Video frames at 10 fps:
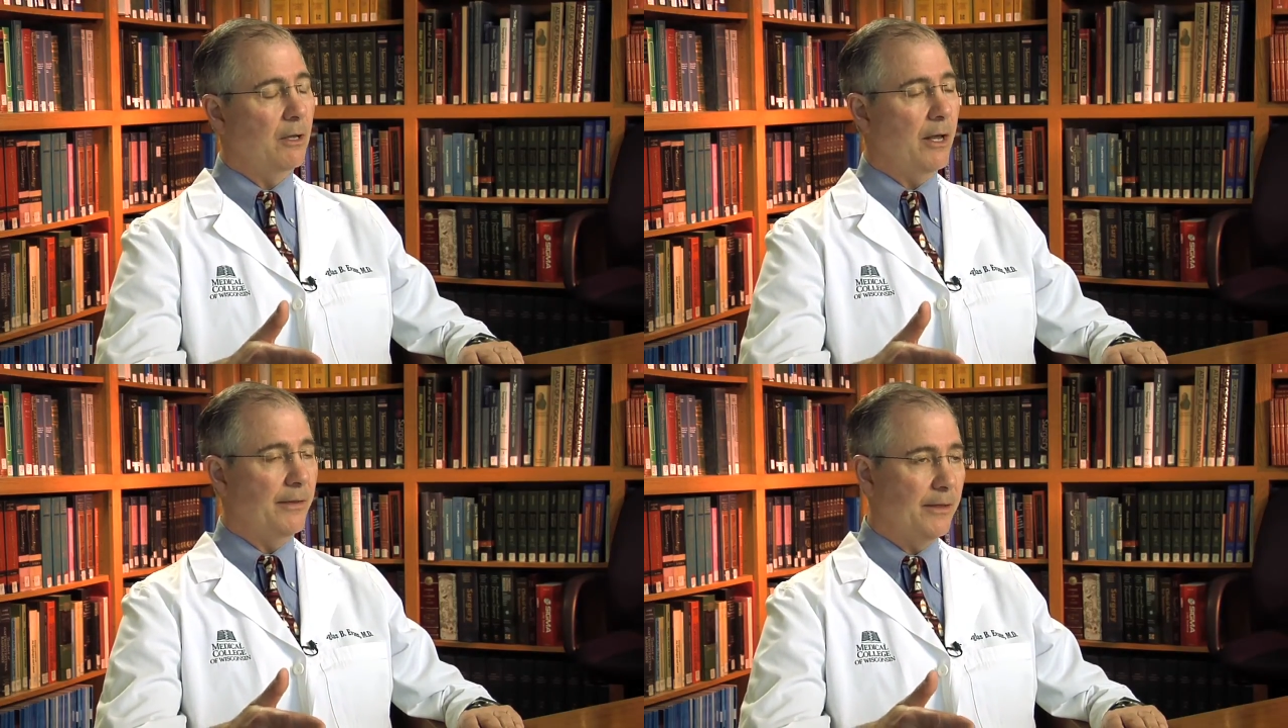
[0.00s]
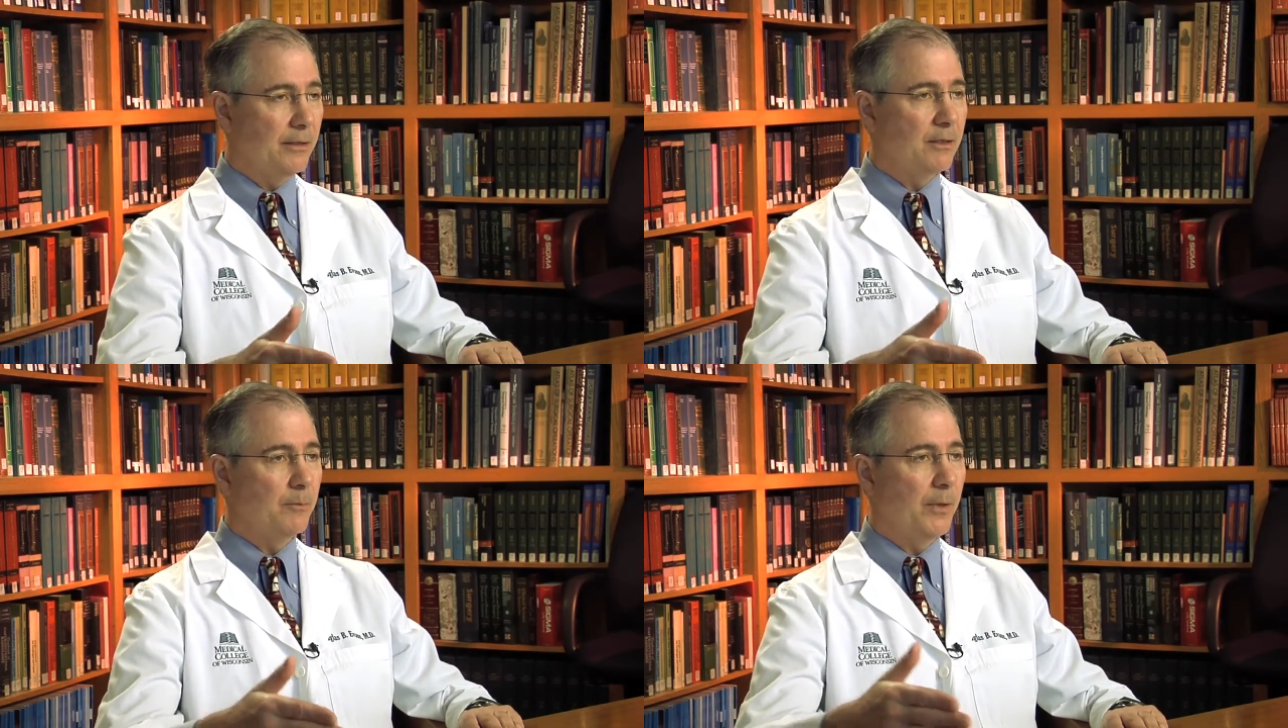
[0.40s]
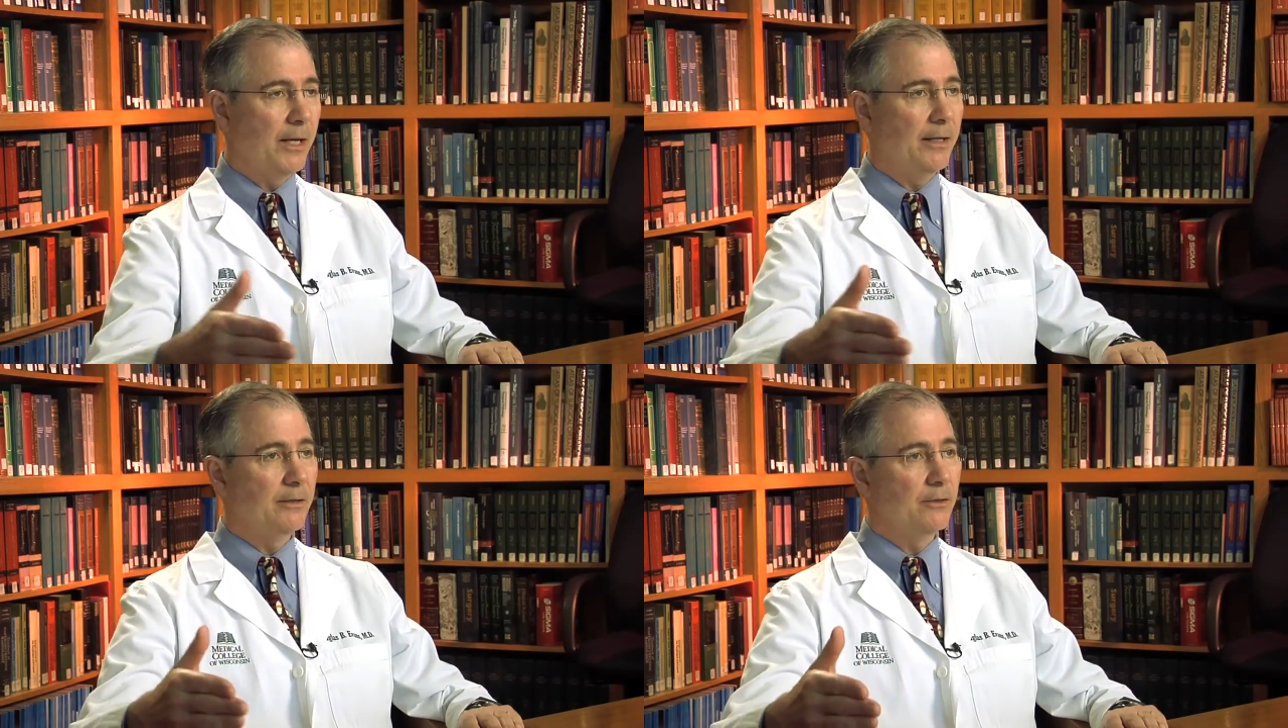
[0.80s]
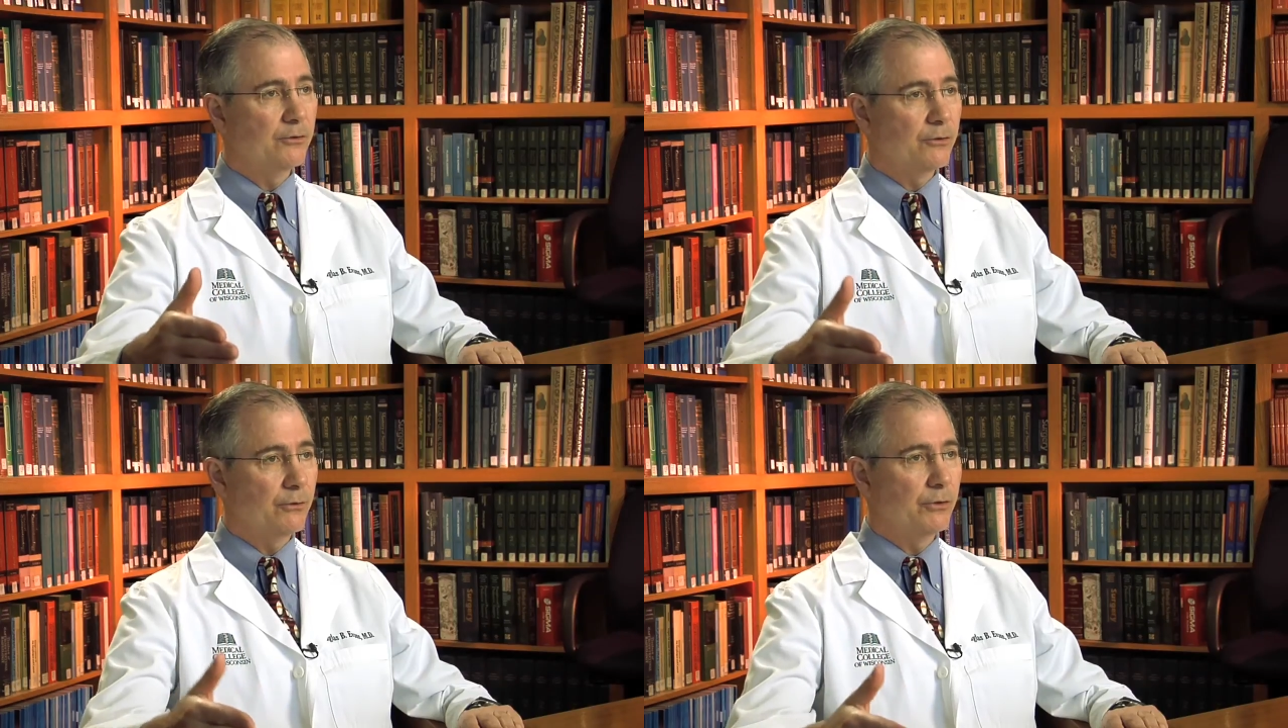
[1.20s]
and then combine
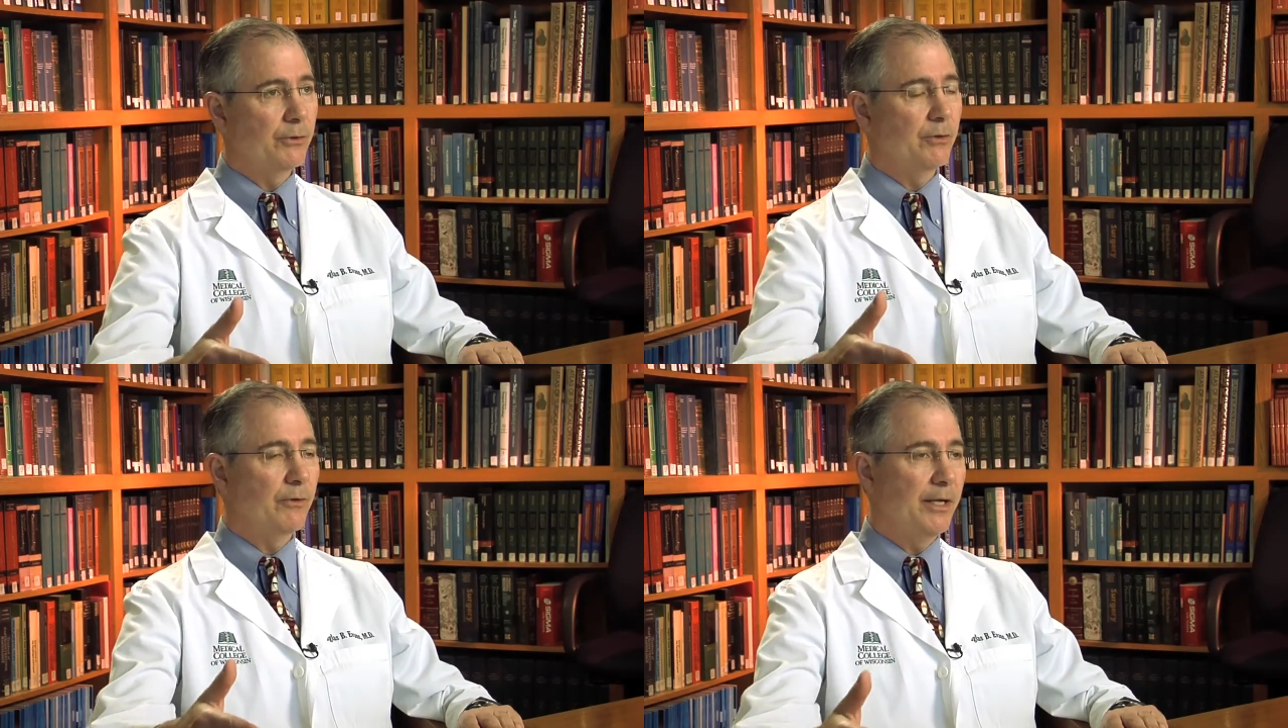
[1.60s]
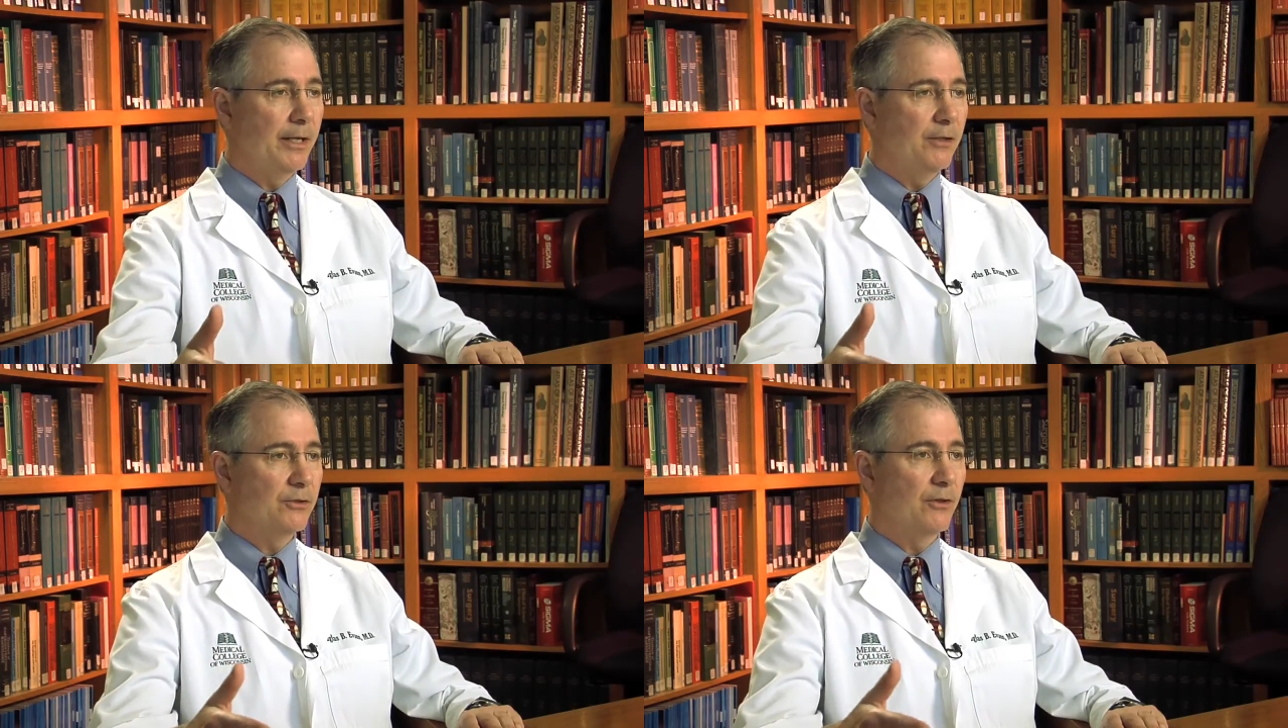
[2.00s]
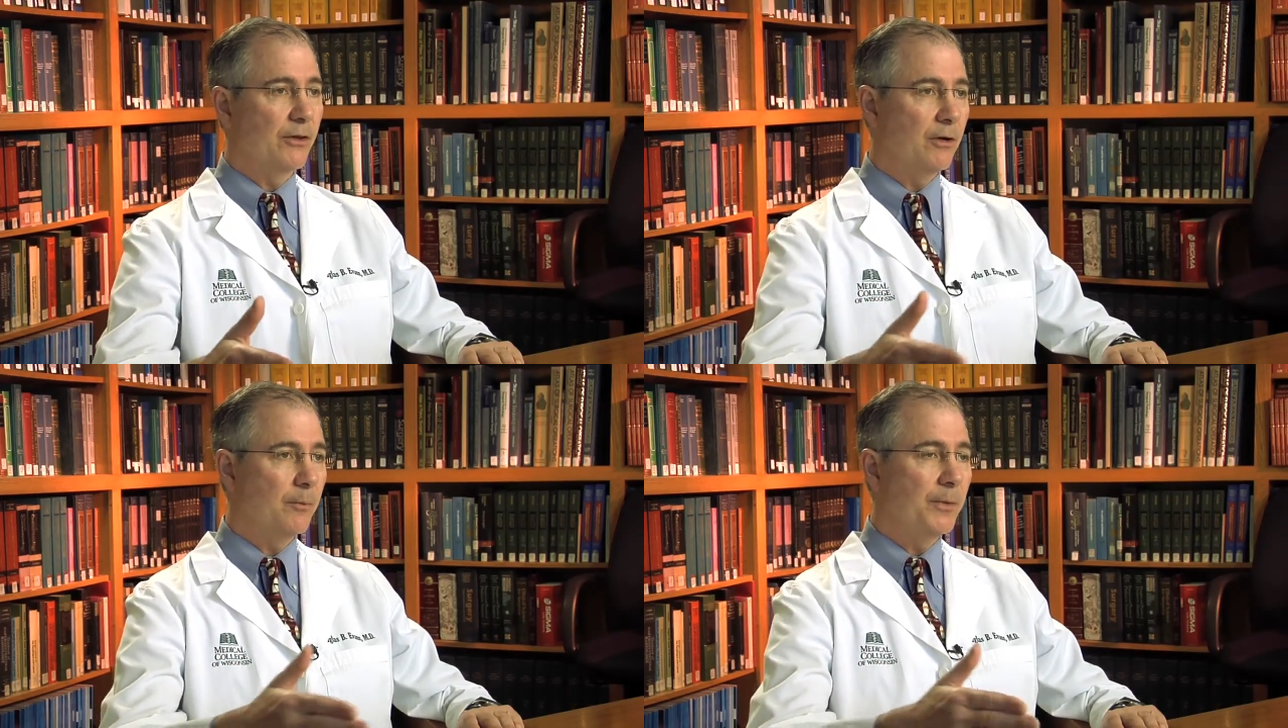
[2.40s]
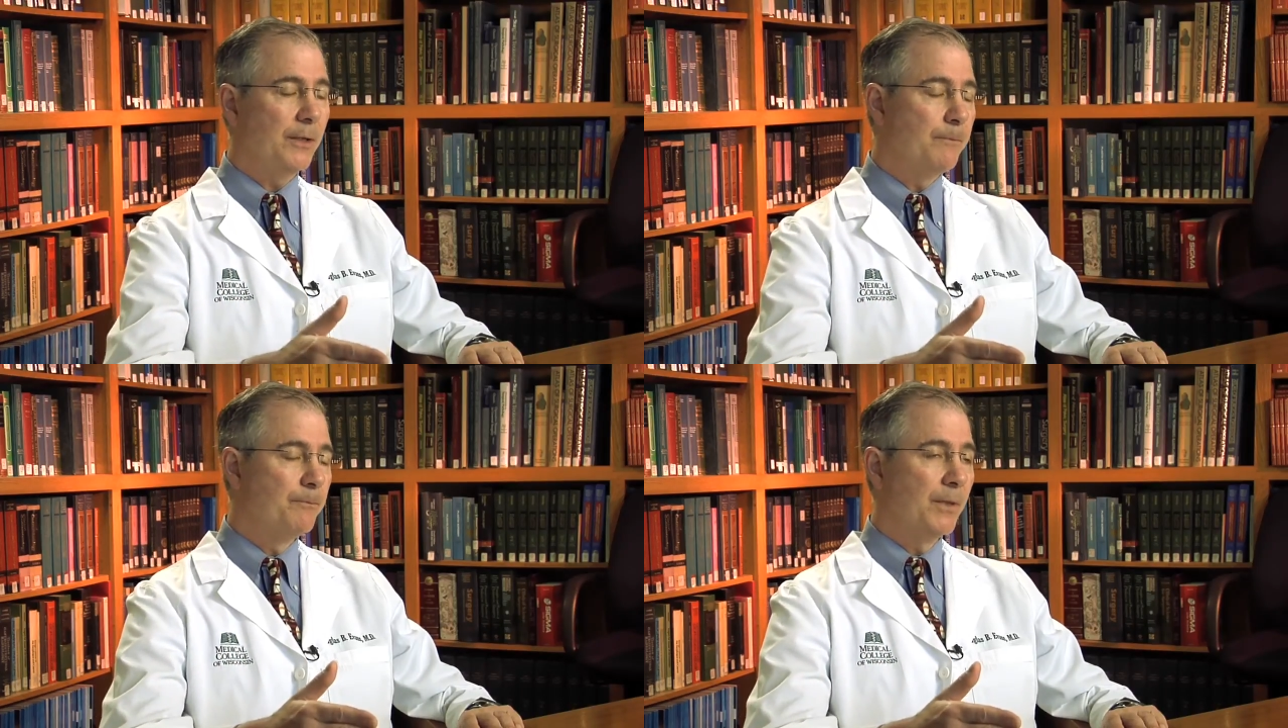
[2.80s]
surgery and radiation therapy